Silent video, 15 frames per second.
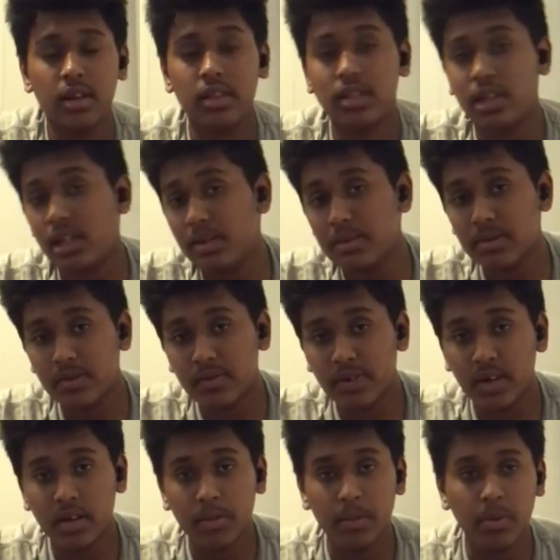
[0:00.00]
Themes are
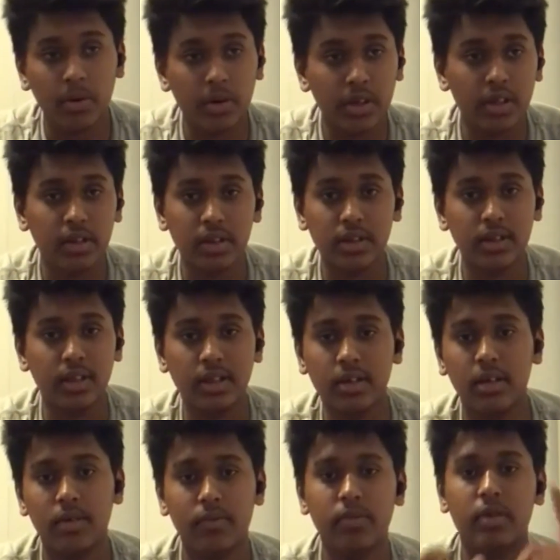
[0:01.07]
very important. They
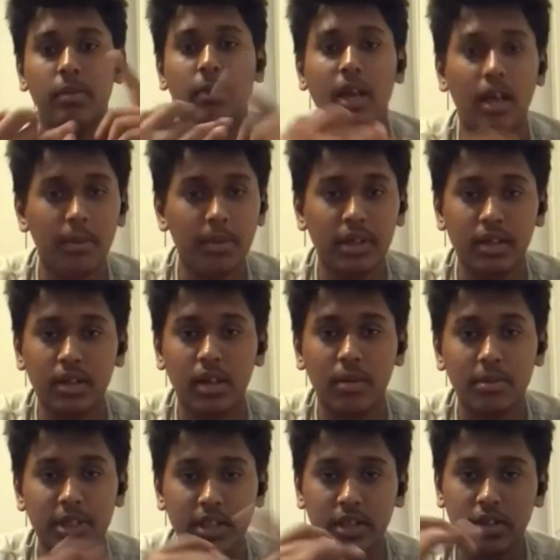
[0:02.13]
come from
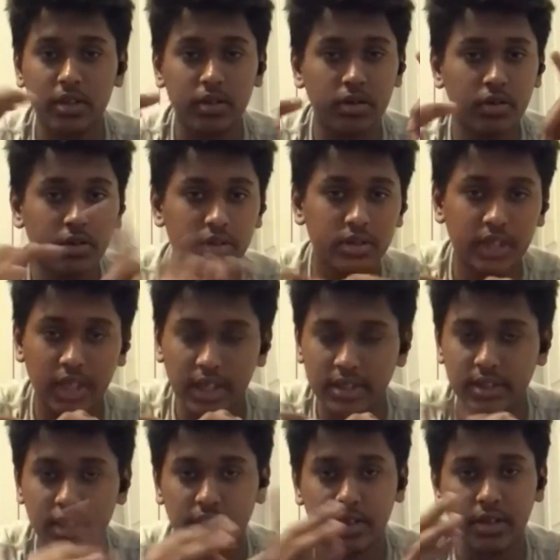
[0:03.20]
MCQs,
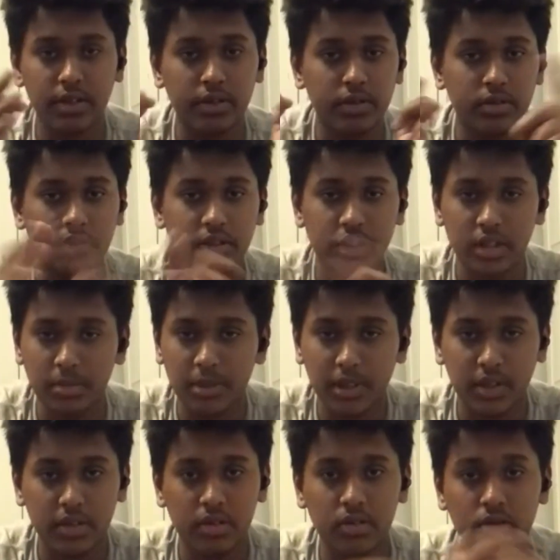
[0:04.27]
SAQs,
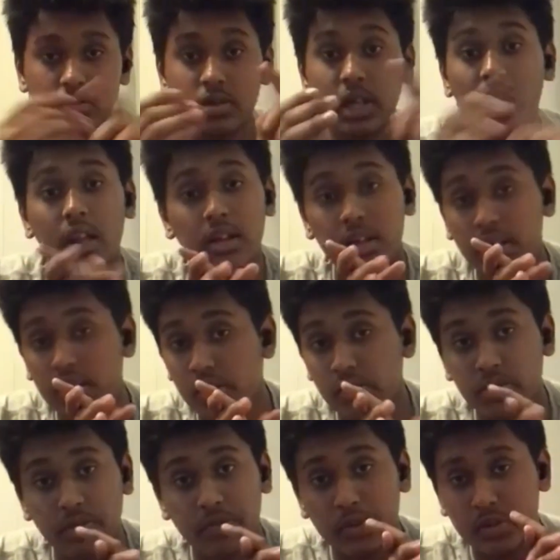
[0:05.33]
DBQs, LEQs
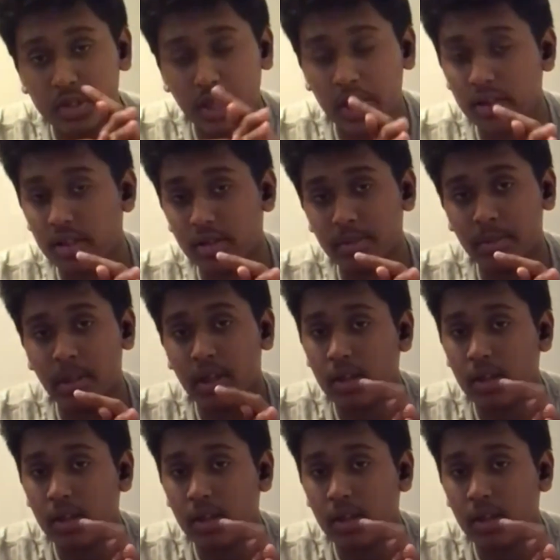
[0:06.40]
if you take them.